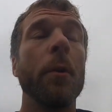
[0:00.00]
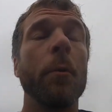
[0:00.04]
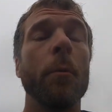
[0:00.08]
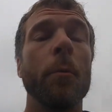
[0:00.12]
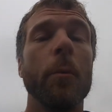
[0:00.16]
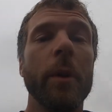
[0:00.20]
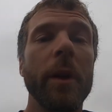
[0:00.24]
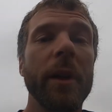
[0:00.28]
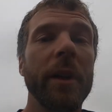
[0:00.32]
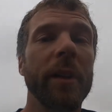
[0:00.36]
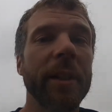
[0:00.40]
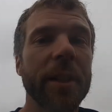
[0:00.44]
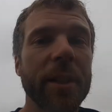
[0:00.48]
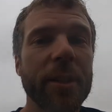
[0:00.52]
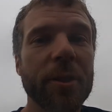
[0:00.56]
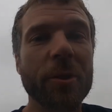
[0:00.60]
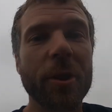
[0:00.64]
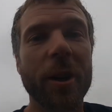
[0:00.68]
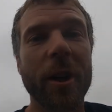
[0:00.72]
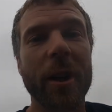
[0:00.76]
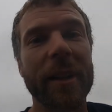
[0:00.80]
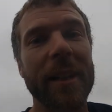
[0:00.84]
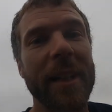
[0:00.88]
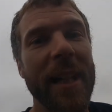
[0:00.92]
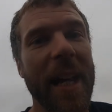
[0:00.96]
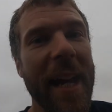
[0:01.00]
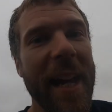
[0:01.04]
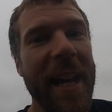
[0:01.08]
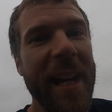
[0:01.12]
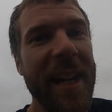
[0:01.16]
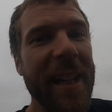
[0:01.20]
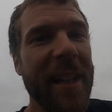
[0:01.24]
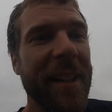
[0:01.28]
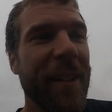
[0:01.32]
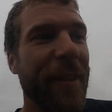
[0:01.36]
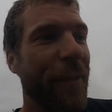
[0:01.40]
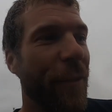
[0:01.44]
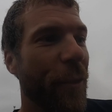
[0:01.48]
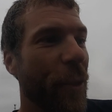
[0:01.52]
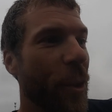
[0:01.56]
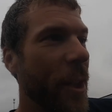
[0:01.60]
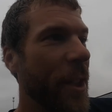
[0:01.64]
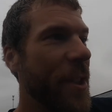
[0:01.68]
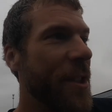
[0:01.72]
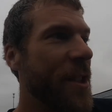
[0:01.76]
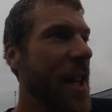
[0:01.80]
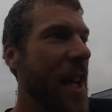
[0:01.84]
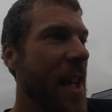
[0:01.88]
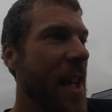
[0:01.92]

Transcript: really strong day for us